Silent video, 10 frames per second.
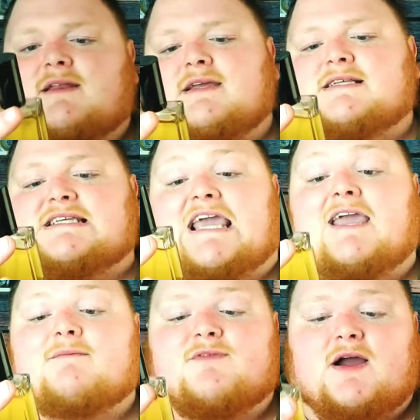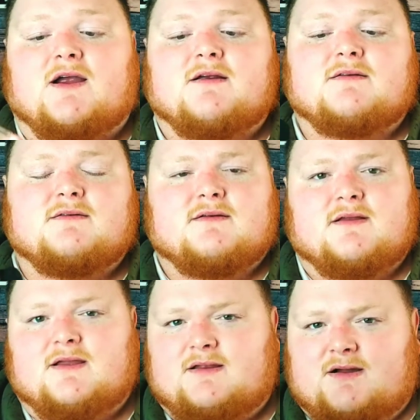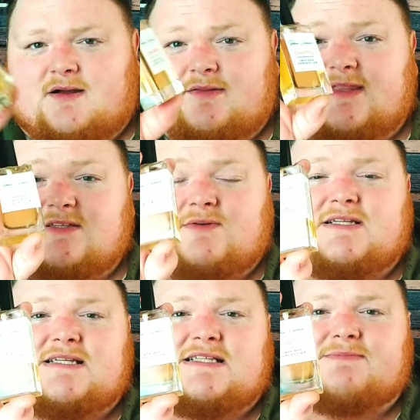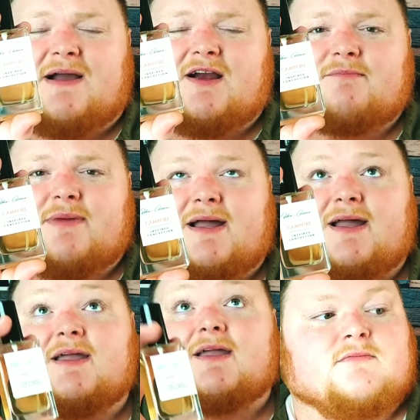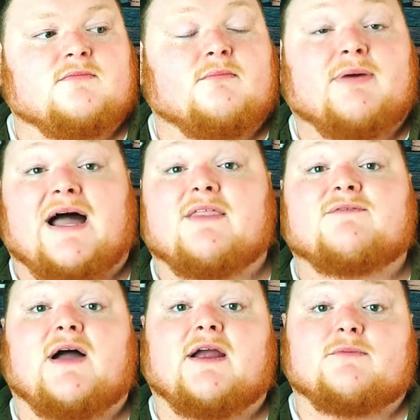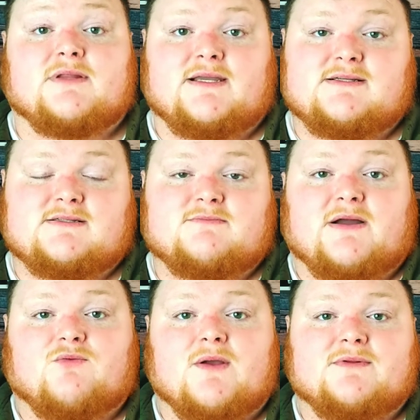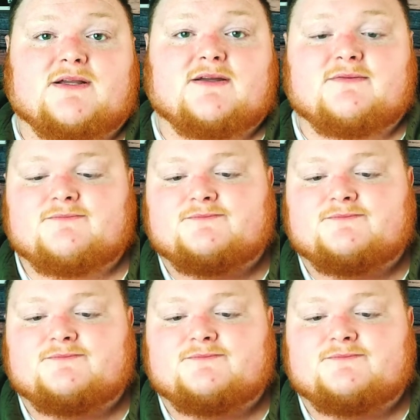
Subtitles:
it is Campfire. This one is inspired by the Fireplace by Replica.